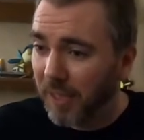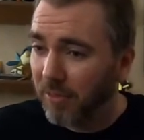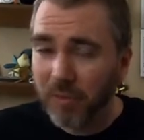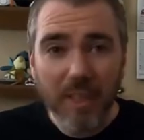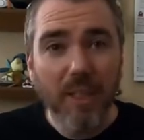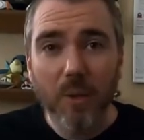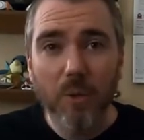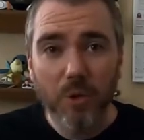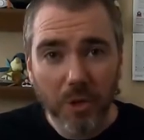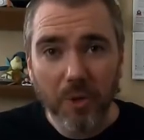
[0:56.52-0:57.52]
video
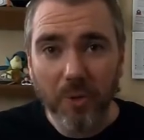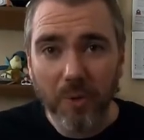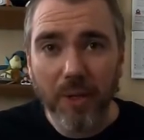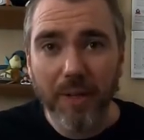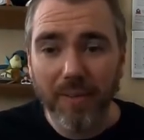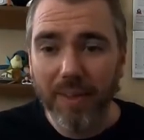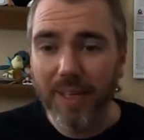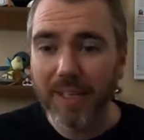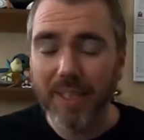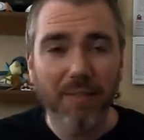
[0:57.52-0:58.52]
journal
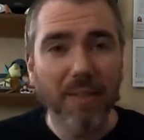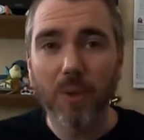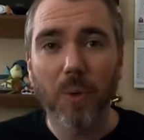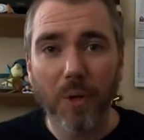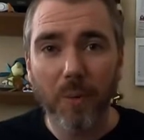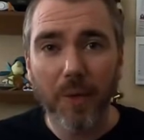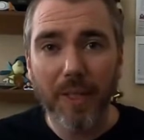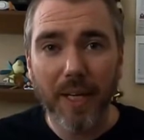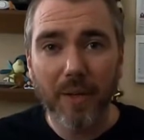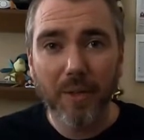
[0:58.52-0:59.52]
than giving you all a
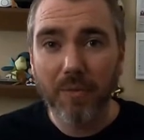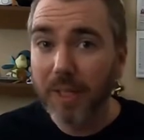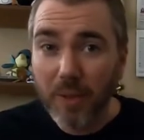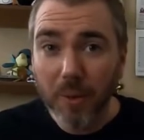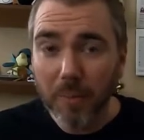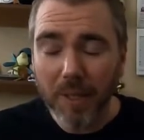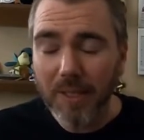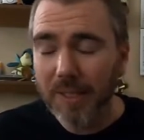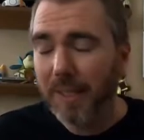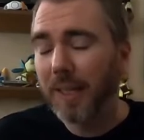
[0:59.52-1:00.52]
rundown of the
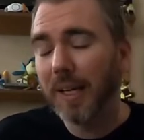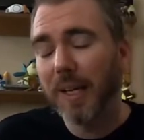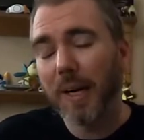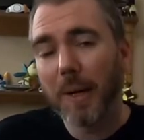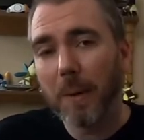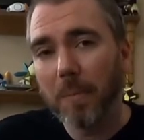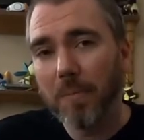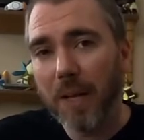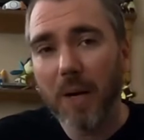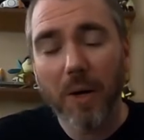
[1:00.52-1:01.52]
equipment.
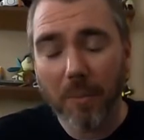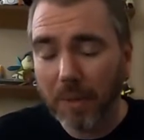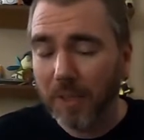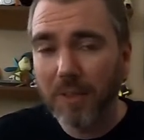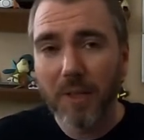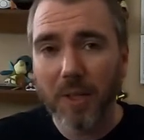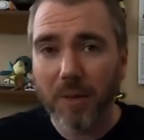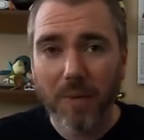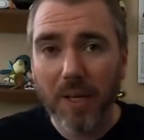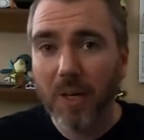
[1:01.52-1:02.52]
Now, I'm going to tell
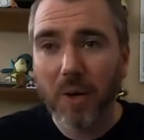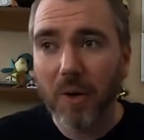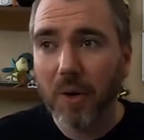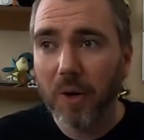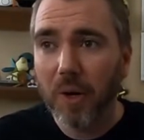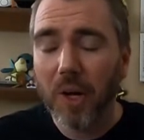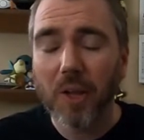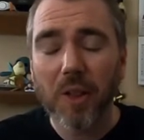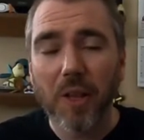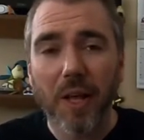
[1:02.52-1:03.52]
you, there are a
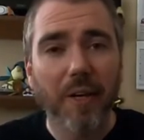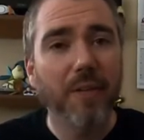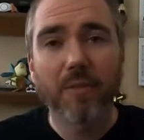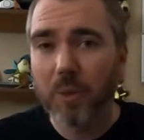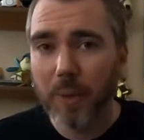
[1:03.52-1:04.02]
lot of different